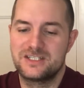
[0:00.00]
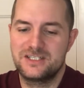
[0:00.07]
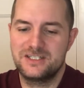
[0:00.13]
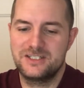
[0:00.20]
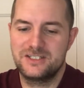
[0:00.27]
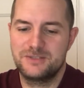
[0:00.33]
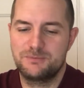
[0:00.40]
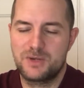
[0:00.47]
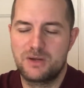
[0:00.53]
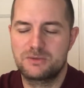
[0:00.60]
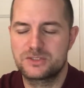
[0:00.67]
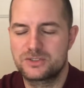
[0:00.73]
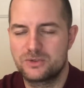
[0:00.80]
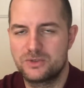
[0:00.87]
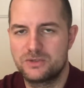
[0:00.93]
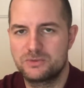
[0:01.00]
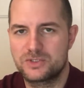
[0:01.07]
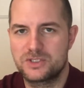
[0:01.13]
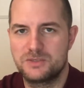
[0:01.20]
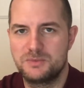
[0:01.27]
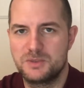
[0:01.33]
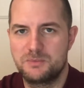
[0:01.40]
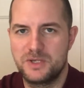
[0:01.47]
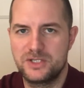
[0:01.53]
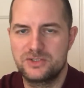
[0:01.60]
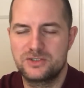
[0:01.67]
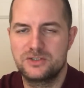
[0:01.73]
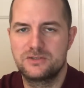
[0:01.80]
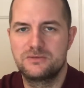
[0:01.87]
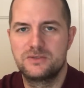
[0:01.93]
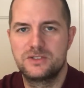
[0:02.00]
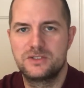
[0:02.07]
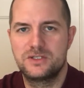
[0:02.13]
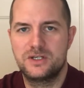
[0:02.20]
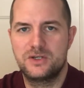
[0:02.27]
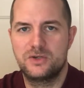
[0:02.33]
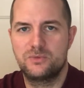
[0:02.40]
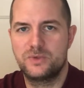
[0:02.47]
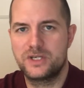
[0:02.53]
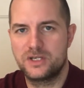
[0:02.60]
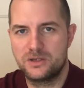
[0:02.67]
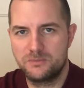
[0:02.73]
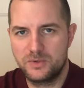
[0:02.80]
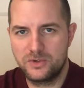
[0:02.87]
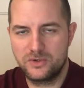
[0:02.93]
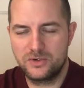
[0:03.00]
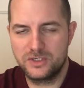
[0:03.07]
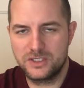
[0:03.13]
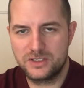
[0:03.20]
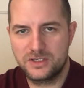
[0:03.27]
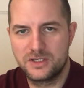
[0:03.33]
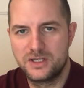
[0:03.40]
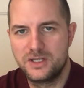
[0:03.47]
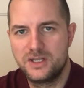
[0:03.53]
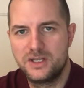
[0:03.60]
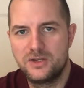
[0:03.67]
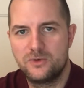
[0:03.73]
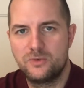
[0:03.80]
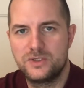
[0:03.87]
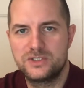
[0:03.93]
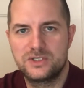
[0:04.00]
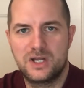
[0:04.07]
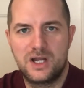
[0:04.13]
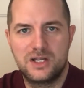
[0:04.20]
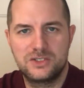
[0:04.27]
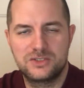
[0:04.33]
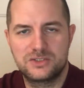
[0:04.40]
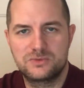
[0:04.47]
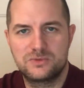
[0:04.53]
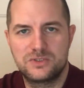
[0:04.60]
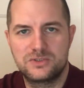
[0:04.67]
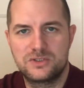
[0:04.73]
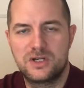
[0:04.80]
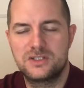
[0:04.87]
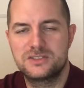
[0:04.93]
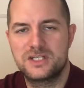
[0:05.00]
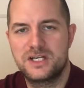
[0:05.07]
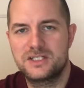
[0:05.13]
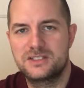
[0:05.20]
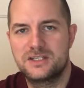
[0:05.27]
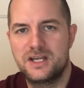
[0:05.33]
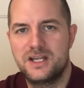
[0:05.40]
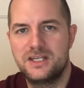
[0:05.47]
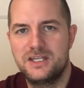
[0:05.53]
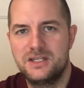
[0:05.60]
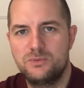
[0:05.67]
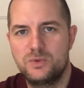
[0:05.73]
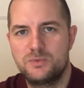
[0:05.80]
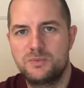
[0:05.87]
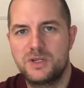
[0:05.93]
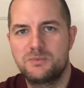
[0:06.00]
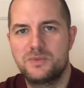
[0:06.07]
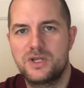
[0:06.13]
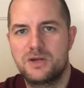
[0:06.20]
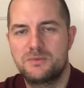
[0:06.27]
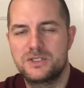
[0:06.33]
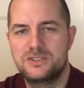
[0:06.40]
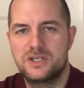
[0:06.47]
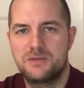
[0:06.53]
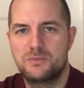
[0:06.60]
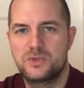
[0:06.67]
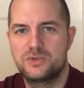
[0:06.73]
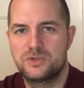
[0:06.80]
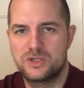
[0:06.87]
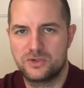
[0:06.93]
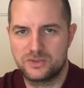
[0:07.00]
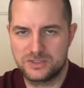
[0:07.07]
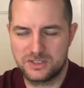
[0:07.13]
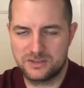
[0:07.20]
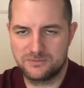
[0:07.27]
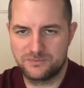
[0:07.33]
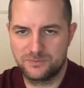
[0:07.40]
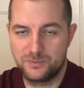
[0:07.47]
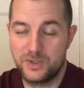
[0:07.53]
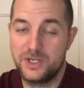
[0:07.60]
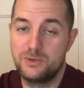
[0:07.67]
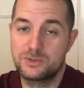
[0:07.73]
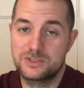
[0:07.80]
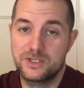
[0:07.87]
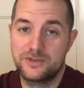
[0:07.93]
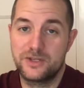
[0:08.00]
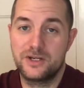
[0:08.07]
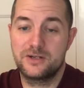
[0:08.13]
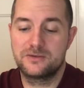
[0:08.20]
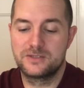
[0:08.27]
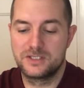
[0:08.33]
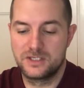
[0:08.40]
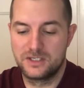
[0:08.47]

I was told there was going to be a picture with a number on it, which I just were to contact, and he would pick me up and take me to the hotel. But he was not there.